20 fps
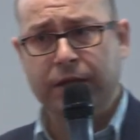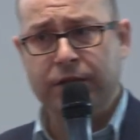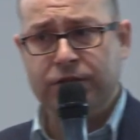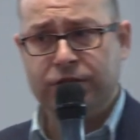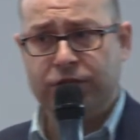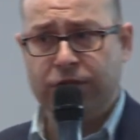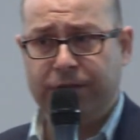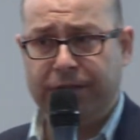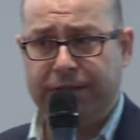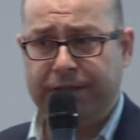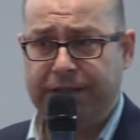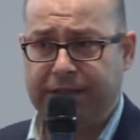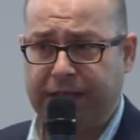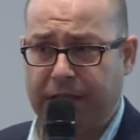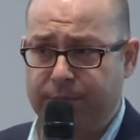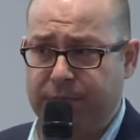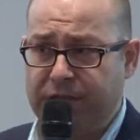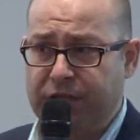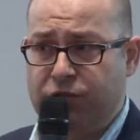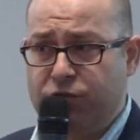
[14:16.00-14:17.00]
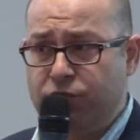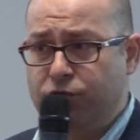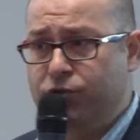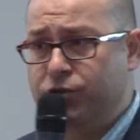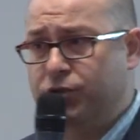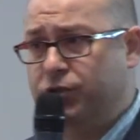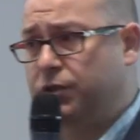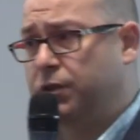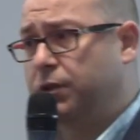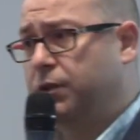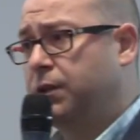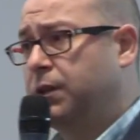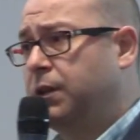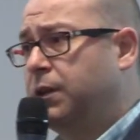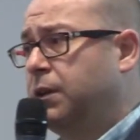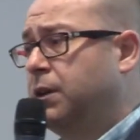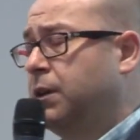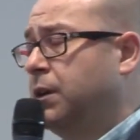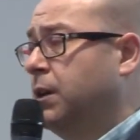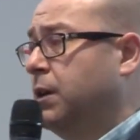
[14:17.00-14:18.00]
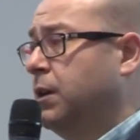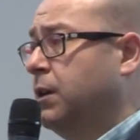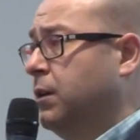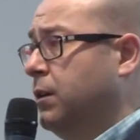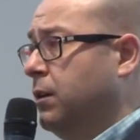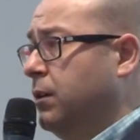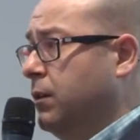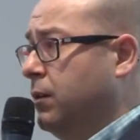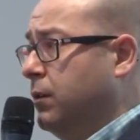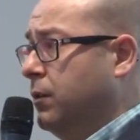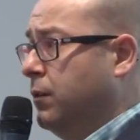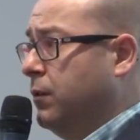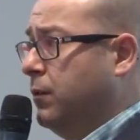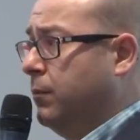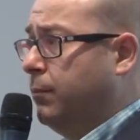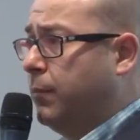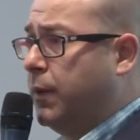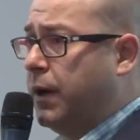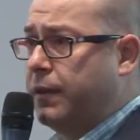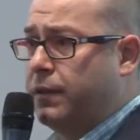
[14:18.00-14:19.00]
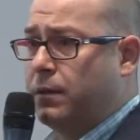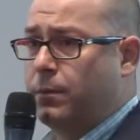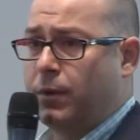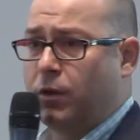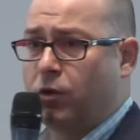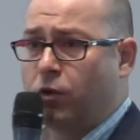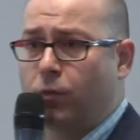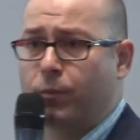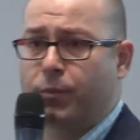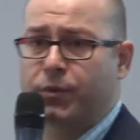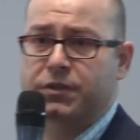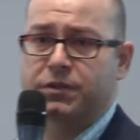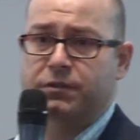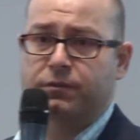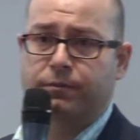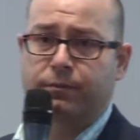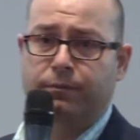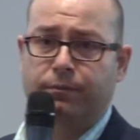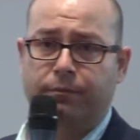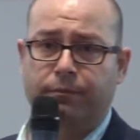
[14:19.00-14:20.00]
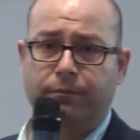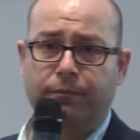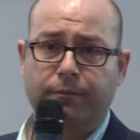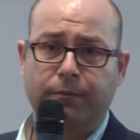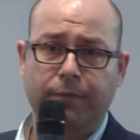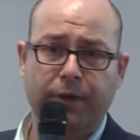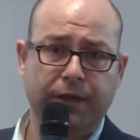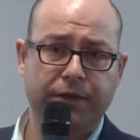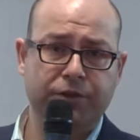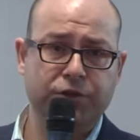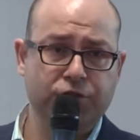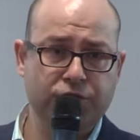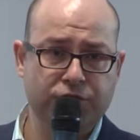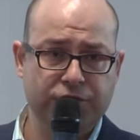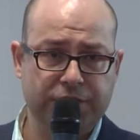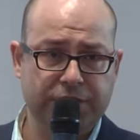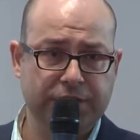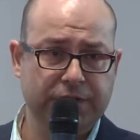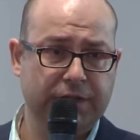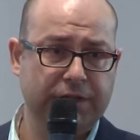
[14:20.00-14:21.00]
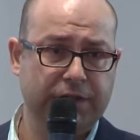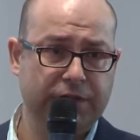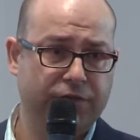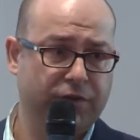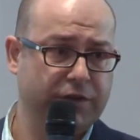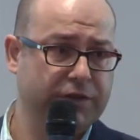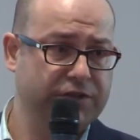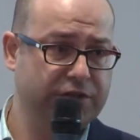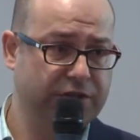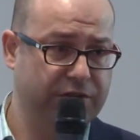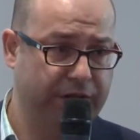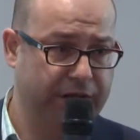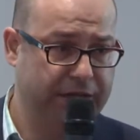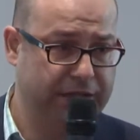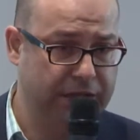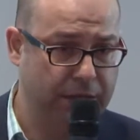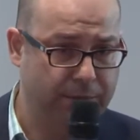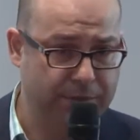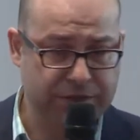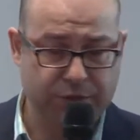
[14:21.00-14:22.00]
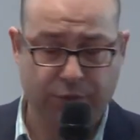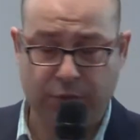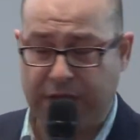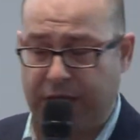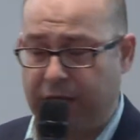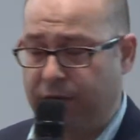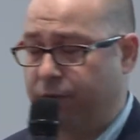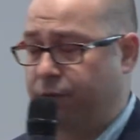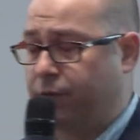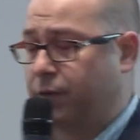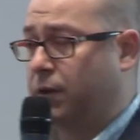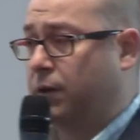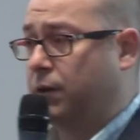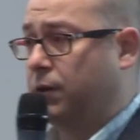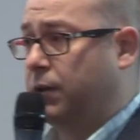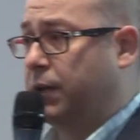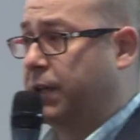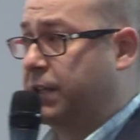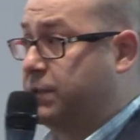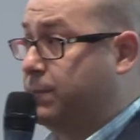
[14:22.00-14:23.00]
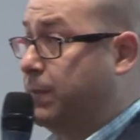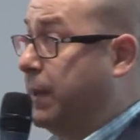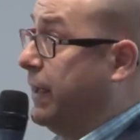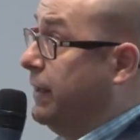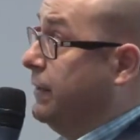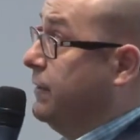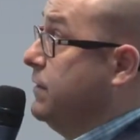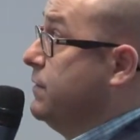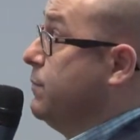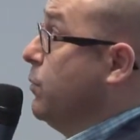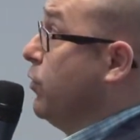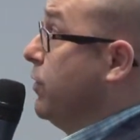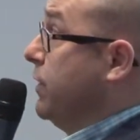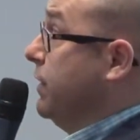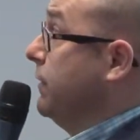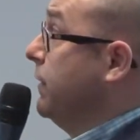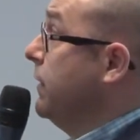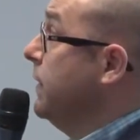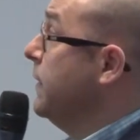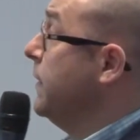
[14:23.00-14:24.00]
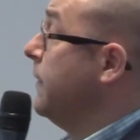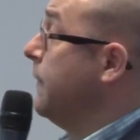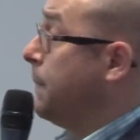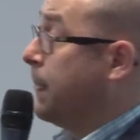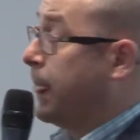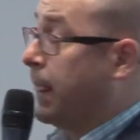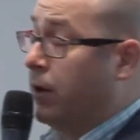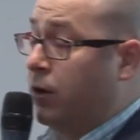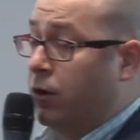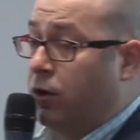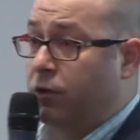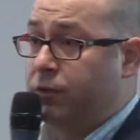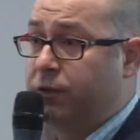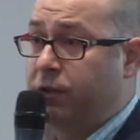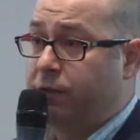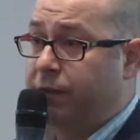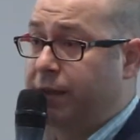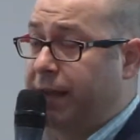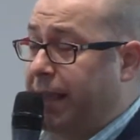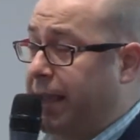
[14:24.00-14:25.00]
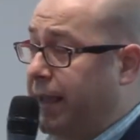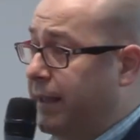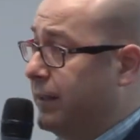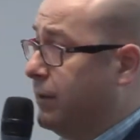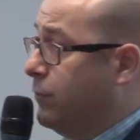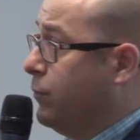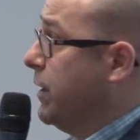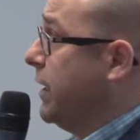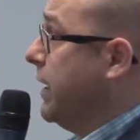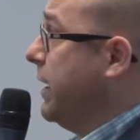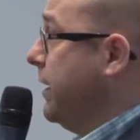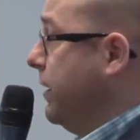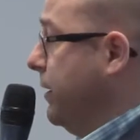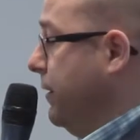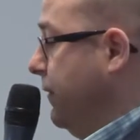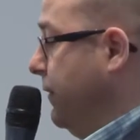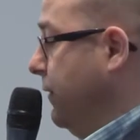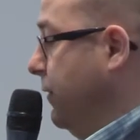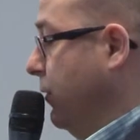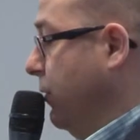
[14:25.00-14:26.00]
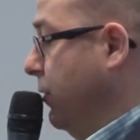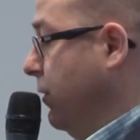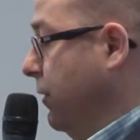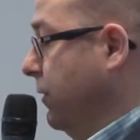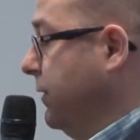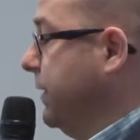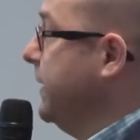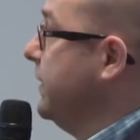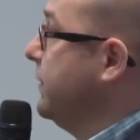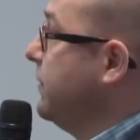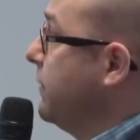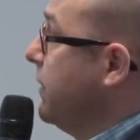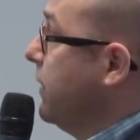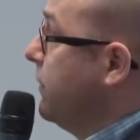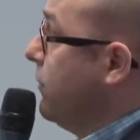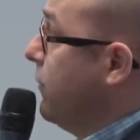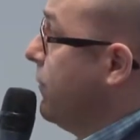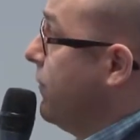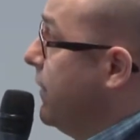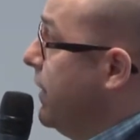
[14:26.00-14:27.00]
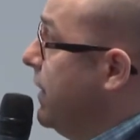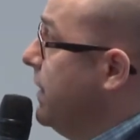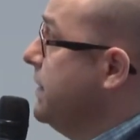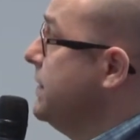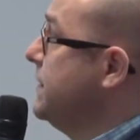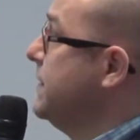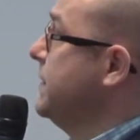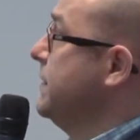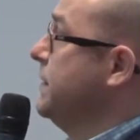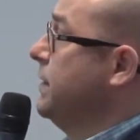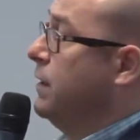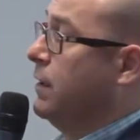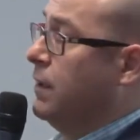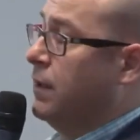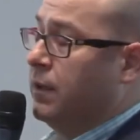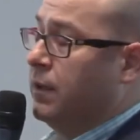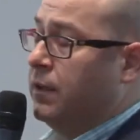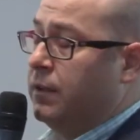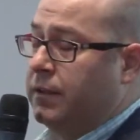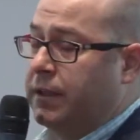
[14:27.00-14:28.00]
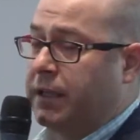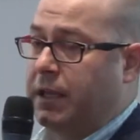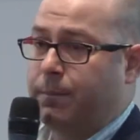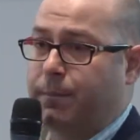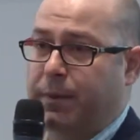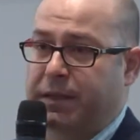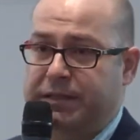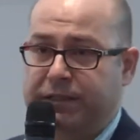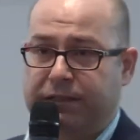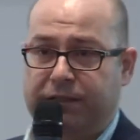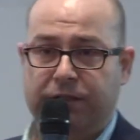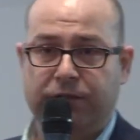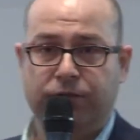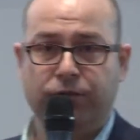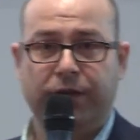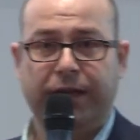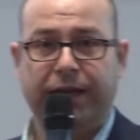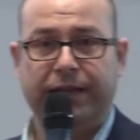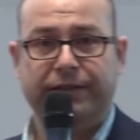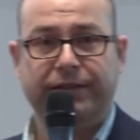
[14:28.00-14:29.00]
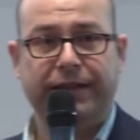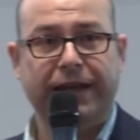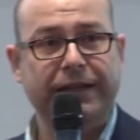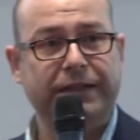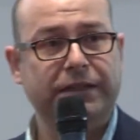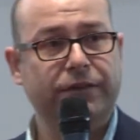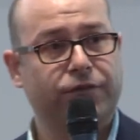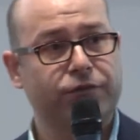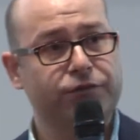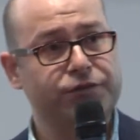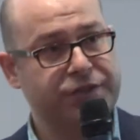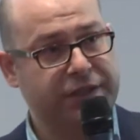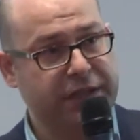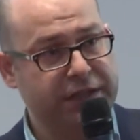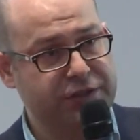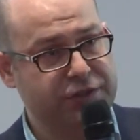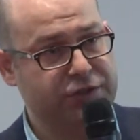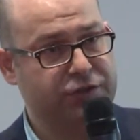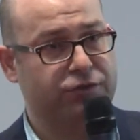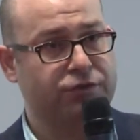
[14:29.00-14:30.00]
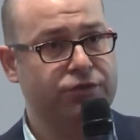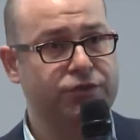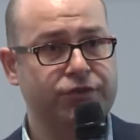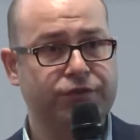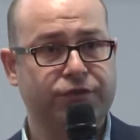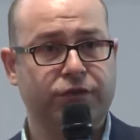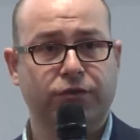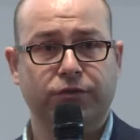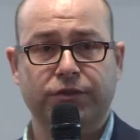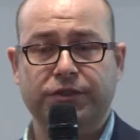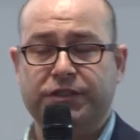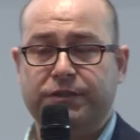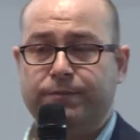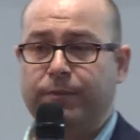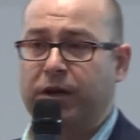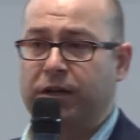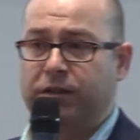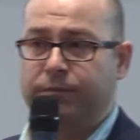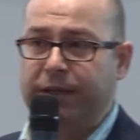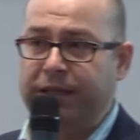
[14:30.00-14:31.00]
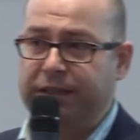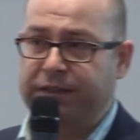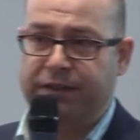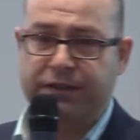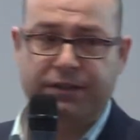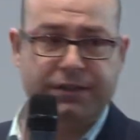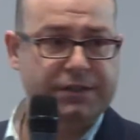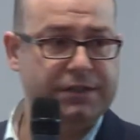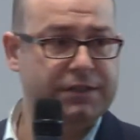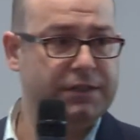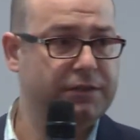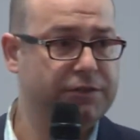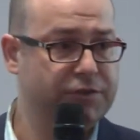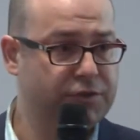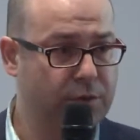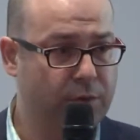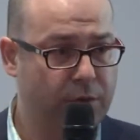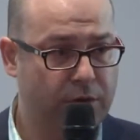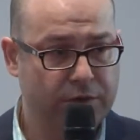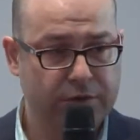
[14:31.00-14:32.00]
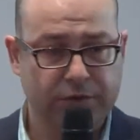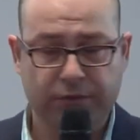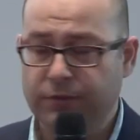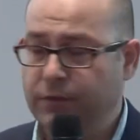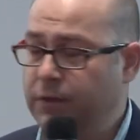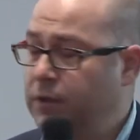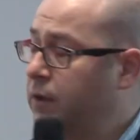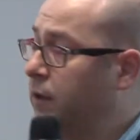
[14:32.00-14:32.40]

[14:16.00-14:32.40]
so that it can be used by developers using the different generic enablers we have explained this morning. On the other hand, we have all the Internet of Things, the capacity to get data from sensors, from smart meters, and so on.